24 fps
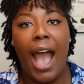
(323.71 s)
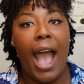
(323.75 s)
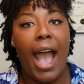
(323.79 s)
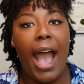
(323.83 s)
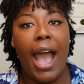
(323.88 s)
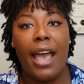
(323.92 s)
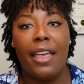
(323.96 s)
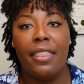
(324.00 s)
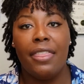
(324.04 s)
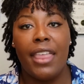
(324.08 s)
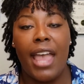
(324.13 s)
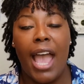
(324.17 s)

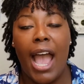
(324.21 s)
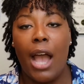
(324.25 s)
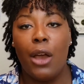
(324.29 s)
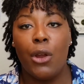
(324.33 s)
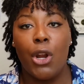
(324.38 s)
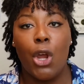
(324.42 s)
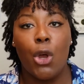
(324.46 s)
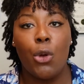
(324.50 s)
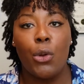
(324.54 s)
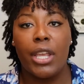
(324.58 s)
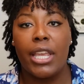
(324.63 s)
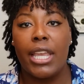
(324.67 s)
I
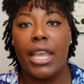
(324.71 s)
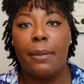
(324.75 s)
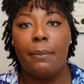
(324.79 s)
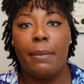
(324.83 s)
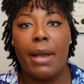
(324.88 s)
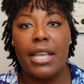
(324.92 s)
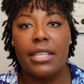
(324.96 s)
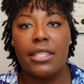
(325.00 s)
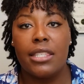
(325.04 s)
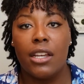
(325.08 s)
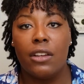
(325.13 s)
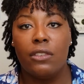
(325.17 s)
don't get
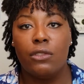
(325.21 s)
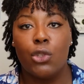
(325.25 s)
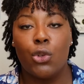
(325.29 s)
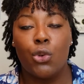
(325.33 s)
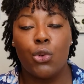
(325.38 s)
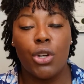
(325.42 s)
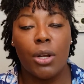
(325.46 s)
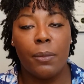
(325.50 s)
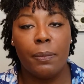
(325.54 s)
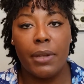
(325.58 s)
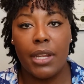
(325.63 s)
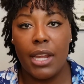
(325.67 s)
myself
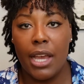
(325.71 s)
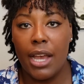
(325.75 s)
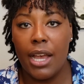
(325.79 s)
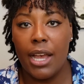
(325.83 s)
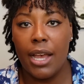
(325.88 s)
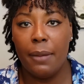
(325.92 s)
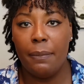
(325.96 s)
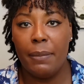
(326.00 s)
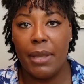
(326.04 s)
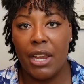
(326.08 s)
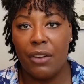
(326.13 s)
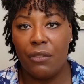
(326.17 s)
tripped
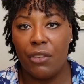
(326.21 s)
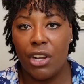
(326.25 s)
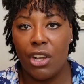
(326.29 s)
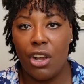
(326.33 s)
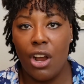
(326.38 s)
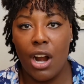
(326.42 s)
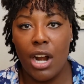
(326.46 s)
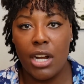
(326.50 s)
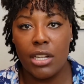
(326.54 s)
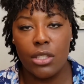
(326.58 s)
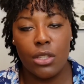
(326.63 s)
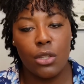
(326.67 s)
up in
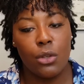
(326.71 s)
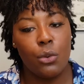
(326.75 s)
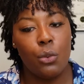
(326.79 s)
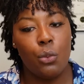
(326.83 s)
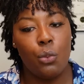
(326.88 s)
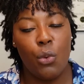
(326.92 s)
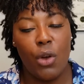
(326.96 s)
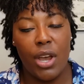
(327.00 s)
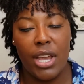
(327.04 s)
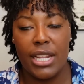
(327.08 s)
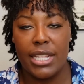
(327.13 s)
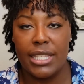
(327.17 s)
regards to
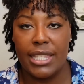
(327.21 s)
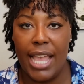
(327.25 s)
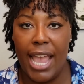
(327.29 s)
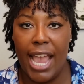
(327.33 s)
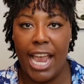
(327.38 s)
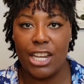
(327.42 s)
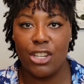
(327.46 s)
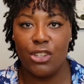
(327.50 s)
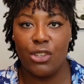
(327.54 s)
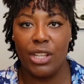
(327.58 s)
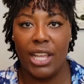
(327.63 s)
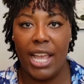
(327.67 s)
what is
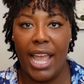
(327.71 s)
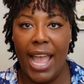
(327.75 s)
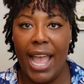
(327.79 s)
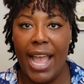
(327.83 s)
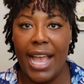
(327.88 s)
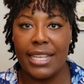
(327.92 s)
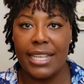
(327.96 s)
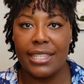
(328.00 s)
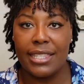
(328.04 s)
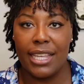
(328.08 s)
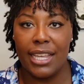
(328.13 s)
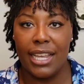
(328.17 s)
actually
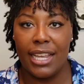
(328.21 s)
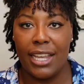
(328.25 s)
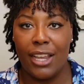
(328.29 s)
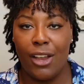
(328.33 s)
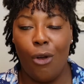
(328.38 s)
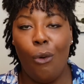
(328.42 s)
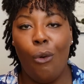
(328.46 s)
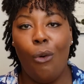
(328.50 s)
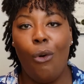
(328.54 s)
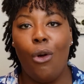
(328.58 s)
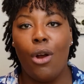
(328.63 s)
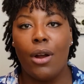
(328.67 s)
asking,
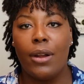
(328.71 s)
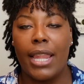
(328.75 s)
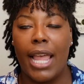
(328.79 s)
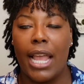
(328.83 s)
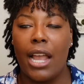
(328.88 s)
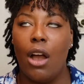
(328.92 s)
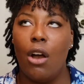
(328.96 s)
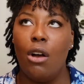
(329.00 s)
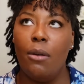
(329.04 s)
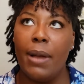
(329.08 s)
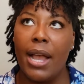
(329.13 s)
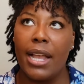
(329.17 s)
or
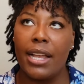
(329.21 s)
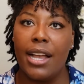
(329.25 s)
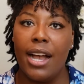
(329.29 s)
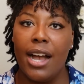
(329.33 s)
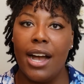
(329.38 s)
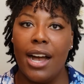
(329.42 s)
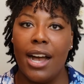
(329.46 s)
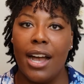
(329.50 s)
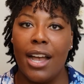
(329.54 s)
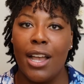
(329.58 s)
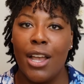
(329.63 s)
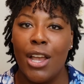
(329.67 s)
like, oh my
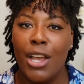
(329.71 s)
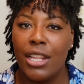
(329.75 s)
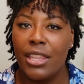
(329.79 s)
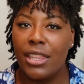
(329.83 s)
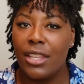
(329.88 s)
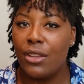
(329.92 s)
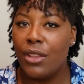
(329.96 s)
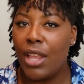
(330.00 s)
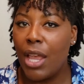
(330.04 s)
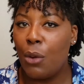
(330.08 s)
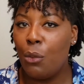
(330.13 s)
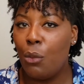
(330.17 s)
God,
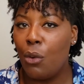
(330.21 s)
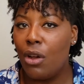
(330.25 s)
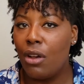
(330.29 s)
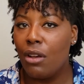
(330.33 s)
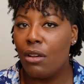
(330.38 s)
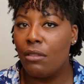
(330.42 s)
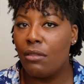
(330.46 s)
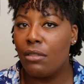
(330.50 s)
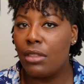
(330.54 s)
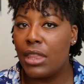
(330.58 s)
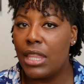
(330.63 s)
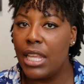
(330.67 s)
do they
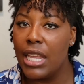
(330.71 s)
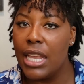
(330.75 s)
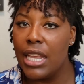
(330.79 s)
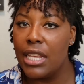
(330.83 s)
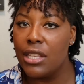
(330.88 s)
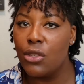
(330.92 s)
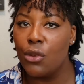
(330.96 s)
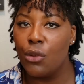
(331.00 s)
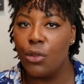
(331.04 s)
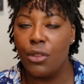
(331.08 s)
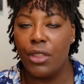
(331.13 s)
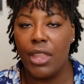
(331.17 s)
want
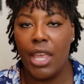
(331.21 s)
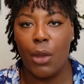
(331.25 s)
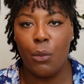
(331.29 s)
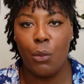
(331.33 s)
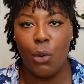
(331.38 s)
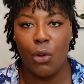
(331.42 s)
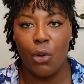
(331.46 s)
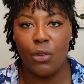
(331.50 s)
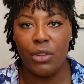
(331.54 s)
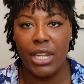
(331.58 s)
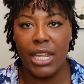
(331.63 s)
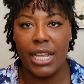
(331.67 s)
this or do they
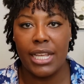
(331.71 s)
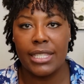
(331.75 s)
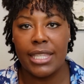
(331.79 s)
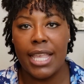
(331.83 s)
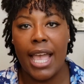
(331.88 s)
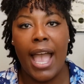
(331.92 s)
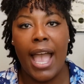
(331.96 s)
want this?